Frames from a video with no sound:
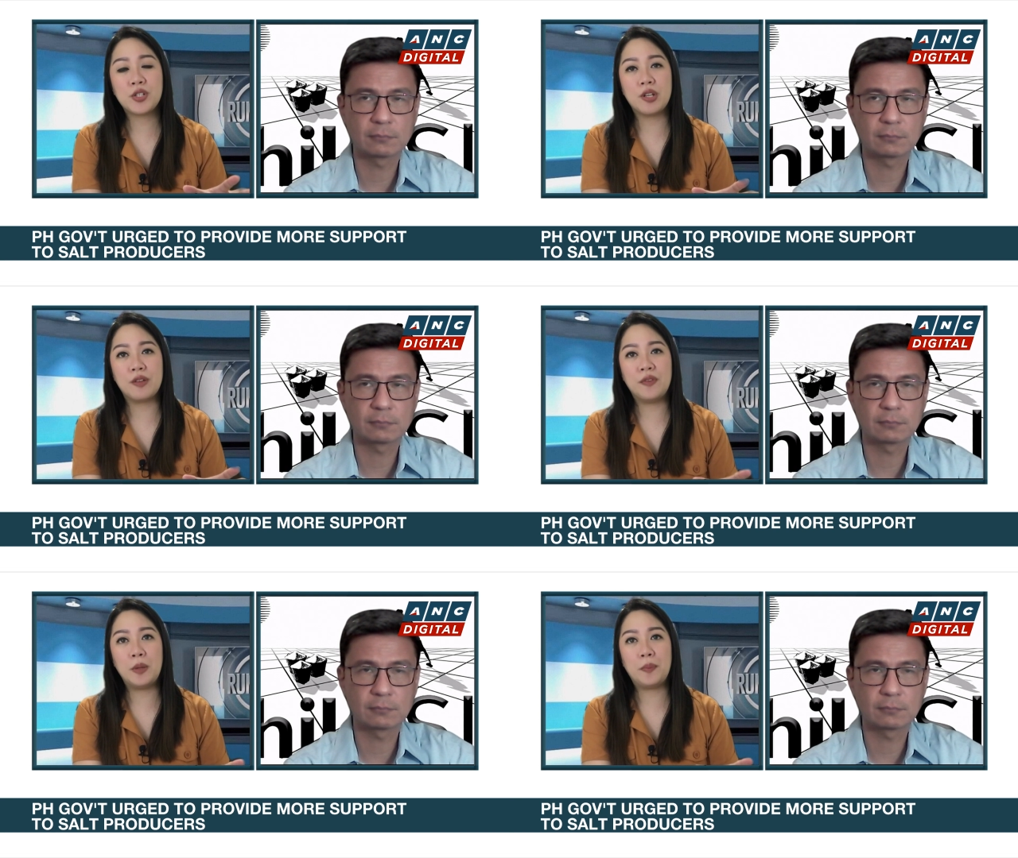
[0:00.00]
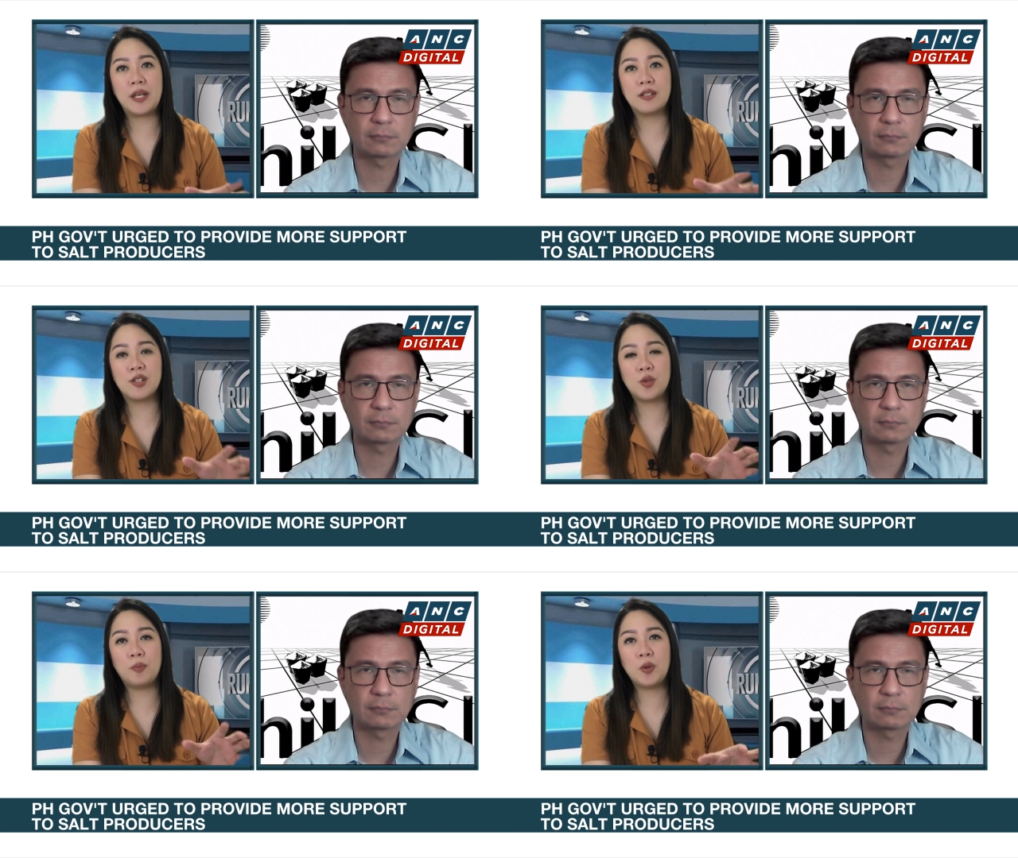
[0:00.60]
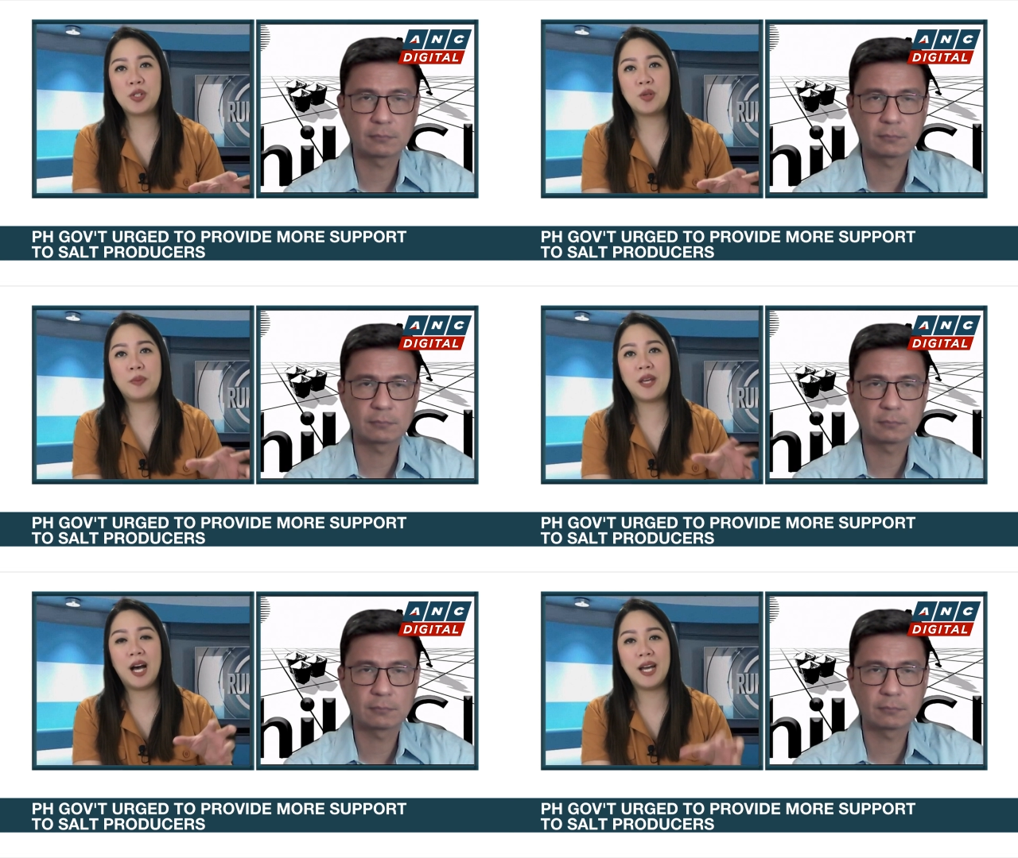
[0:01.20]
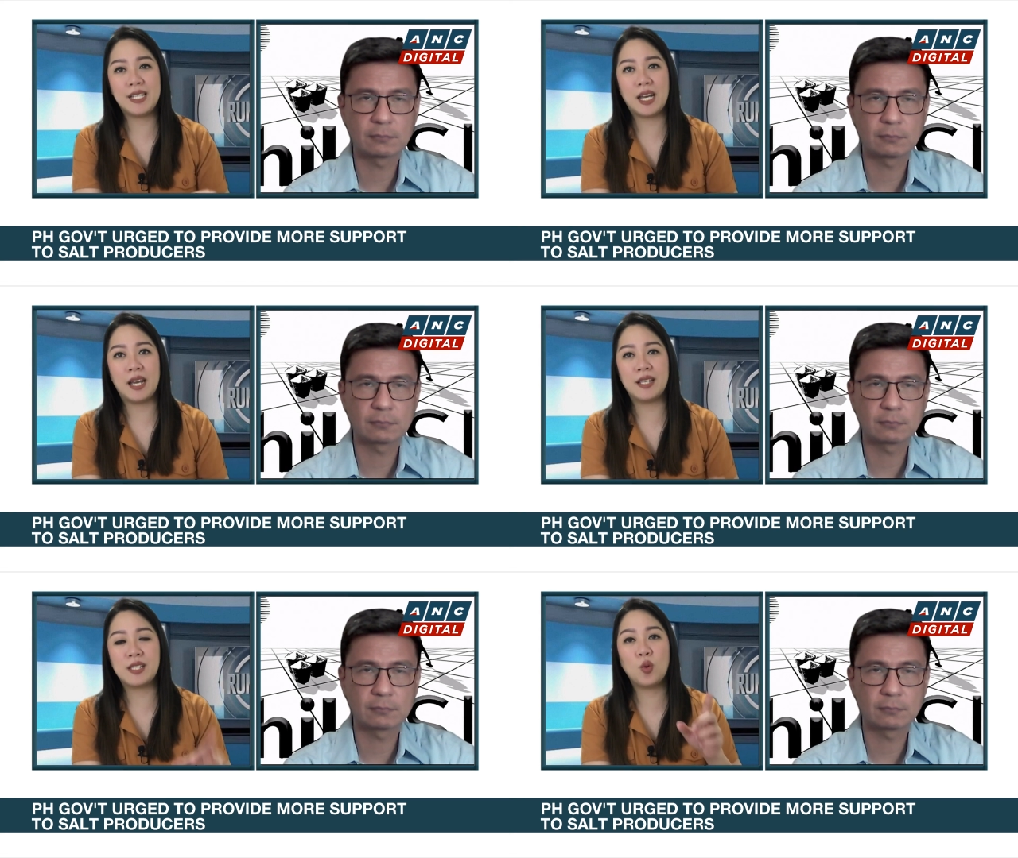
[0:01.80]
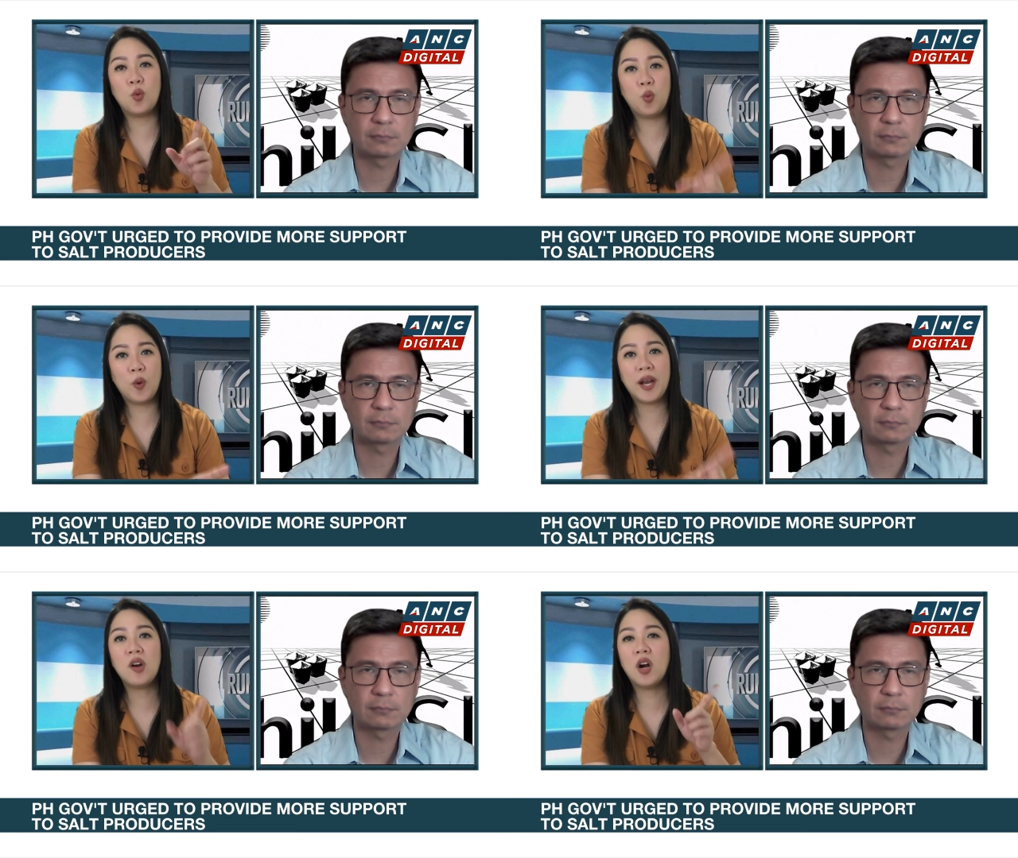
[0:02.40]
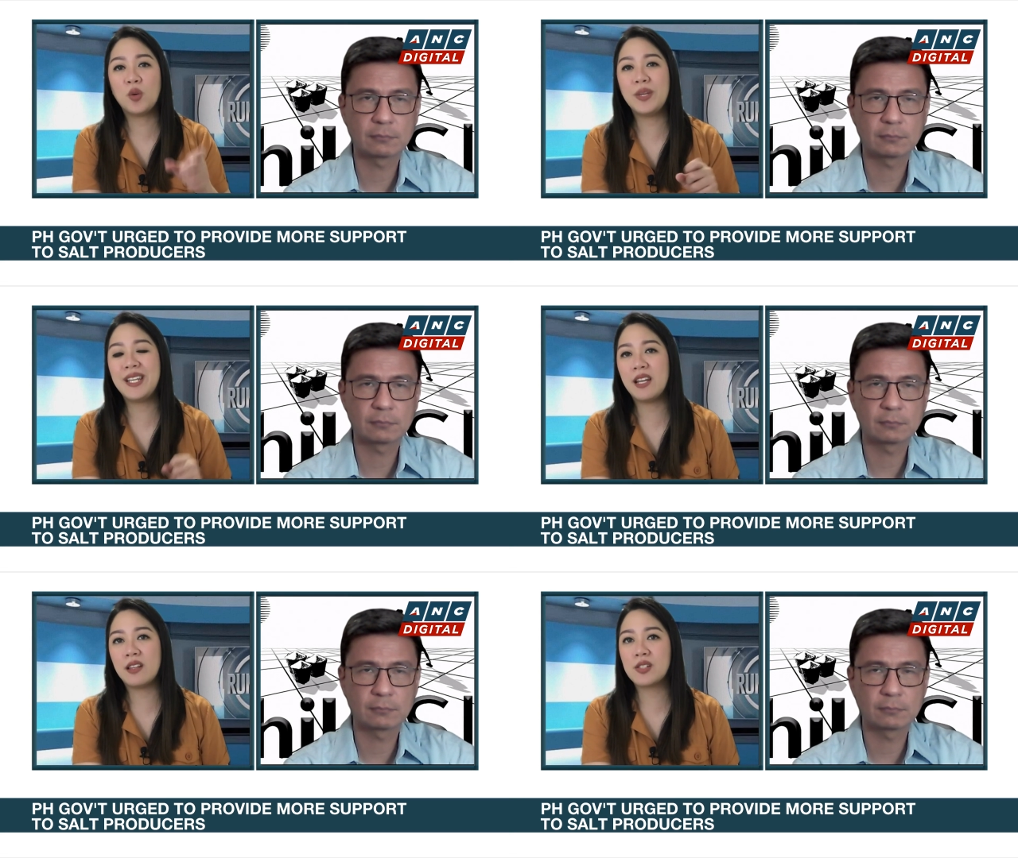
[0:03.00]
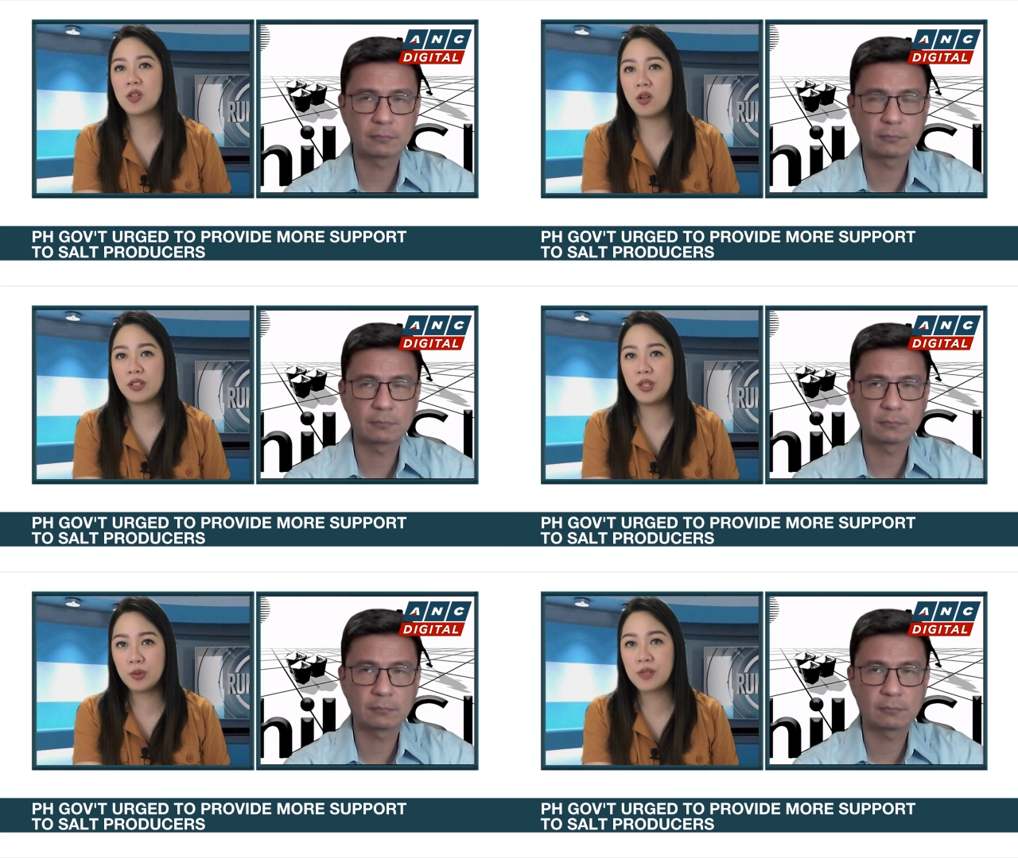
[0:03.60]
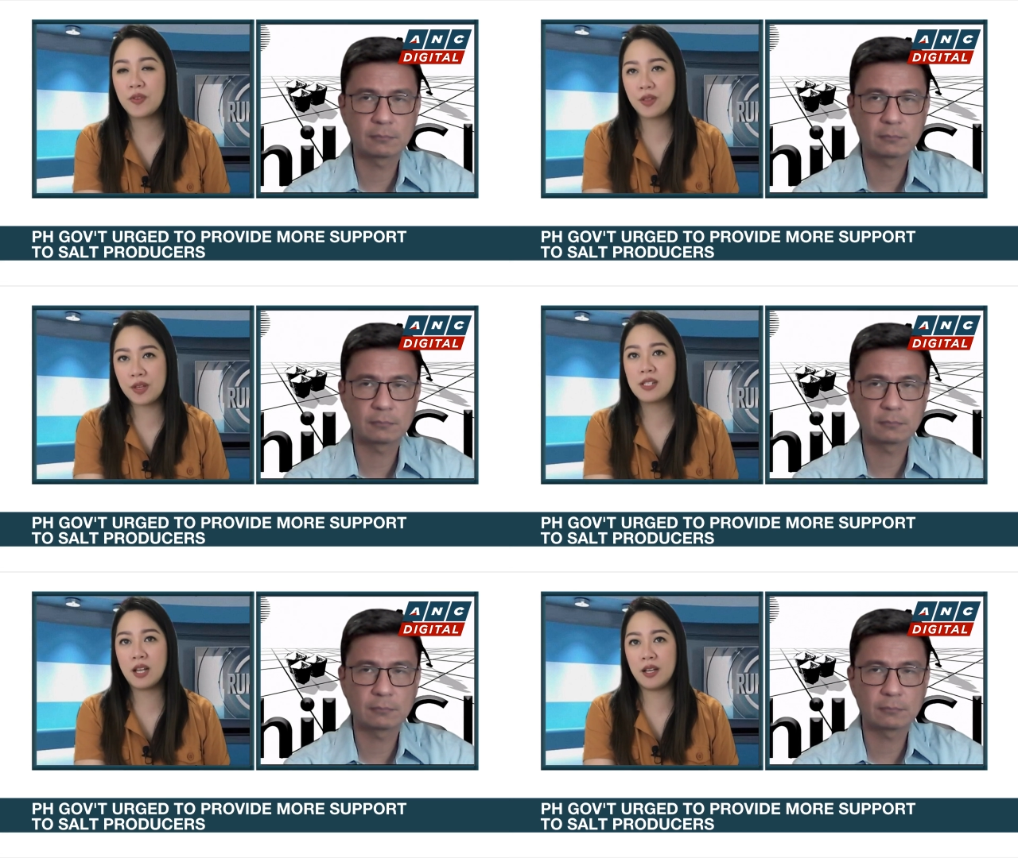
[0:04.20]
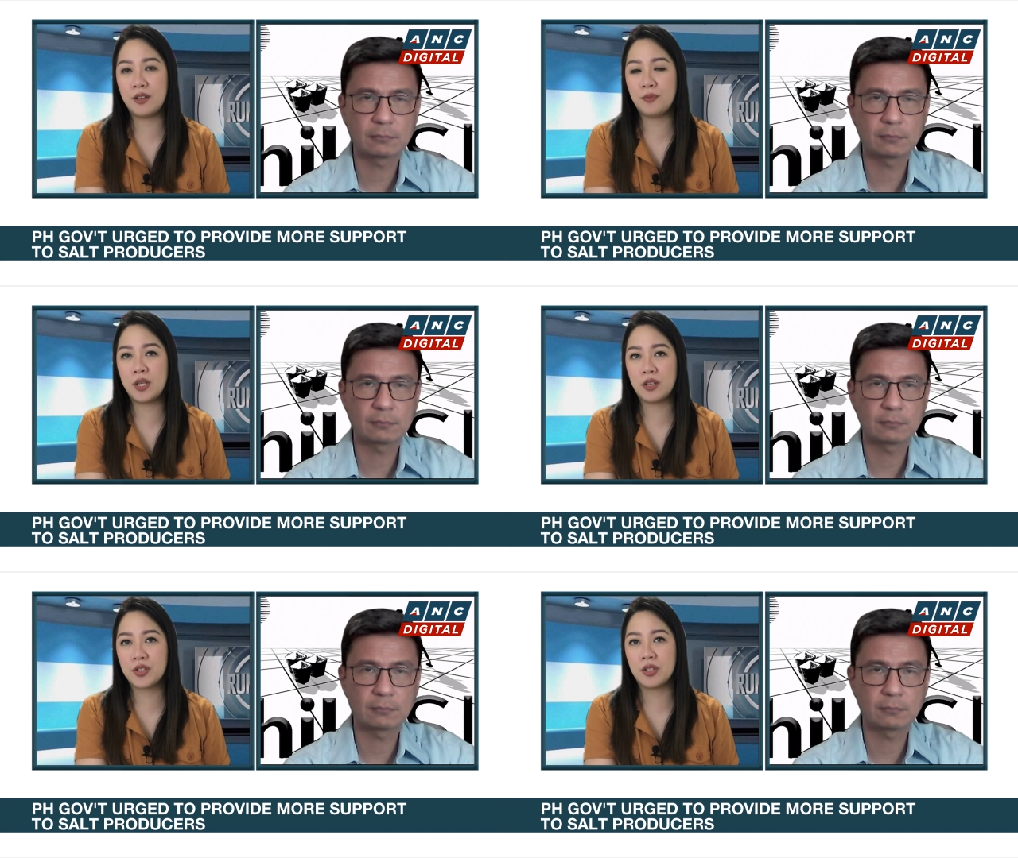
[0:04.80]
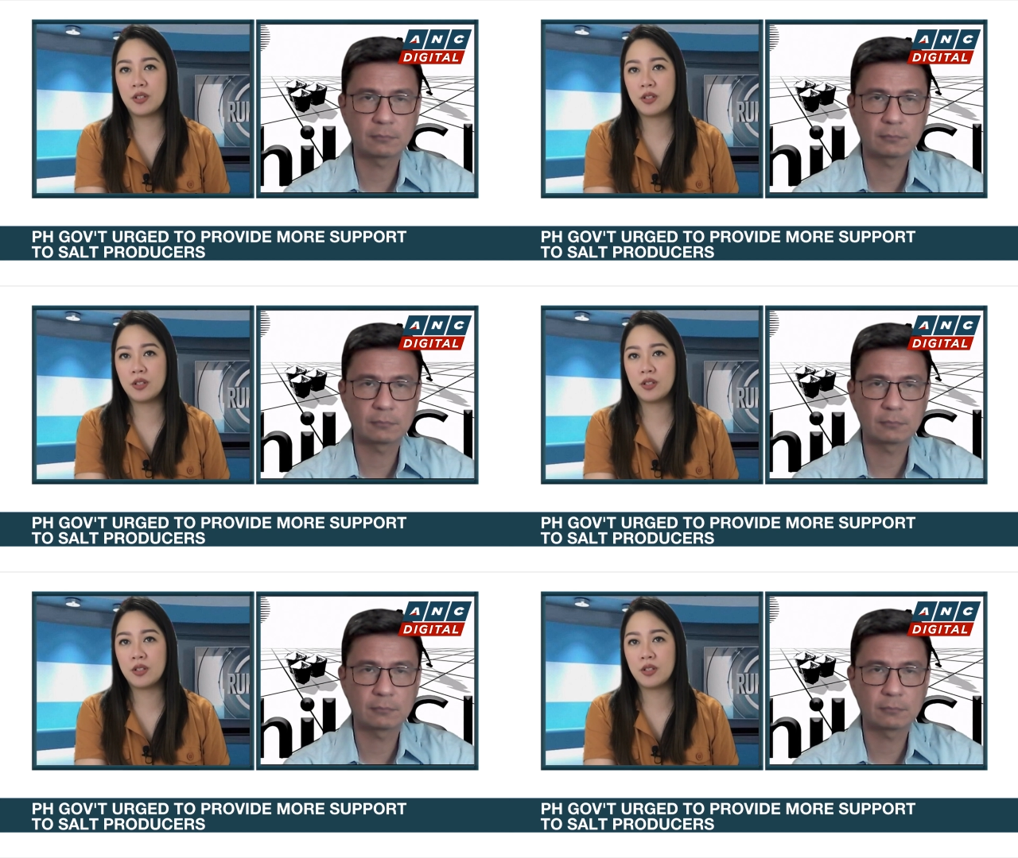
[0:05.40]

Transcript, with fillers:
Speaker 1: in the Philippines is supposed to be iodized, where are we getting the salt used for these kind of production?